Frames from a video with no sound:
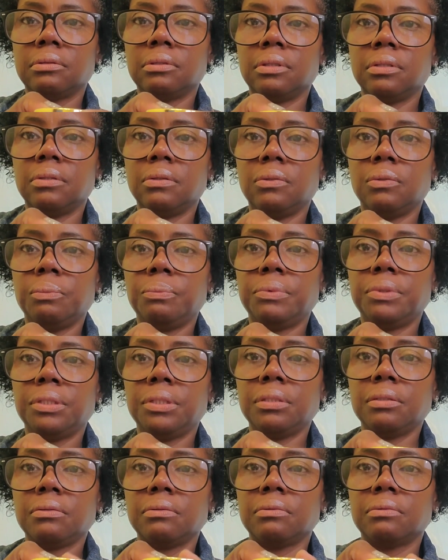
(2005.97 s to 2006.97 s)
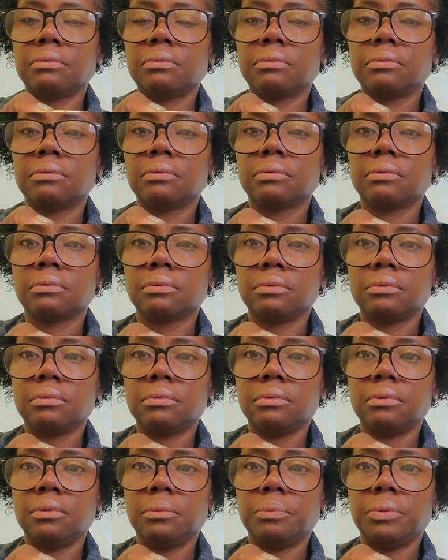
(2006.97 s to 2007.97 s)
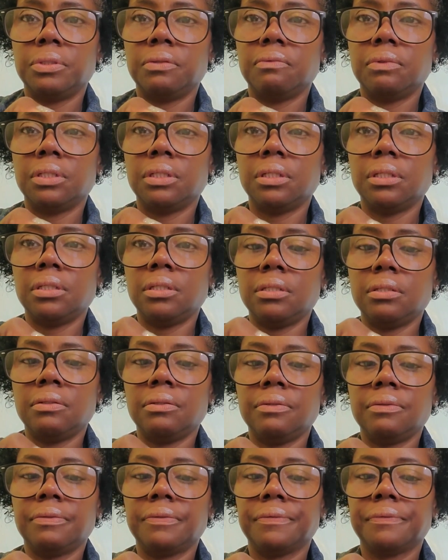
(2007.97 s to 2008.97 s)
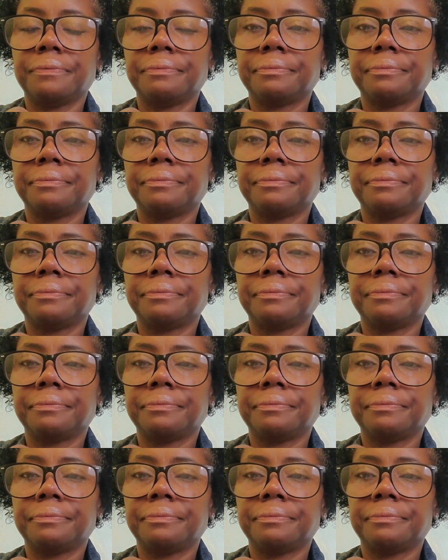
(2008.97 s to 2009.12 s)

I you open it. Open it right here.